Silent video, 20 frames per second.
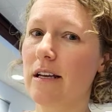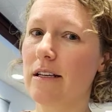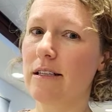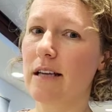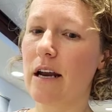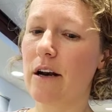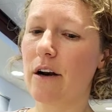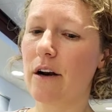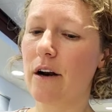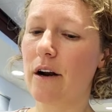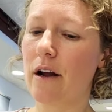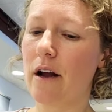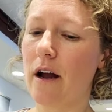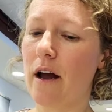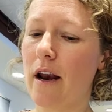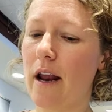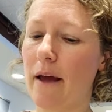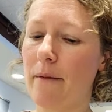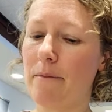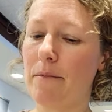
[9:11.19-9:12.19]
tenor and
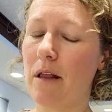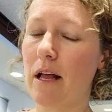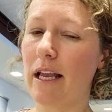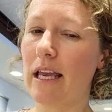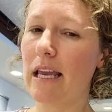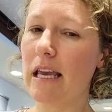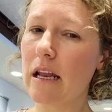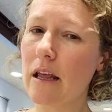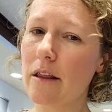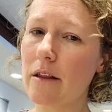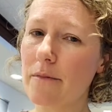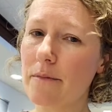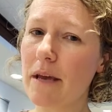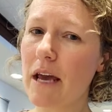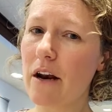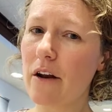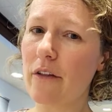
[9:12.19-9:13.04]
I'm plunking it on the piano,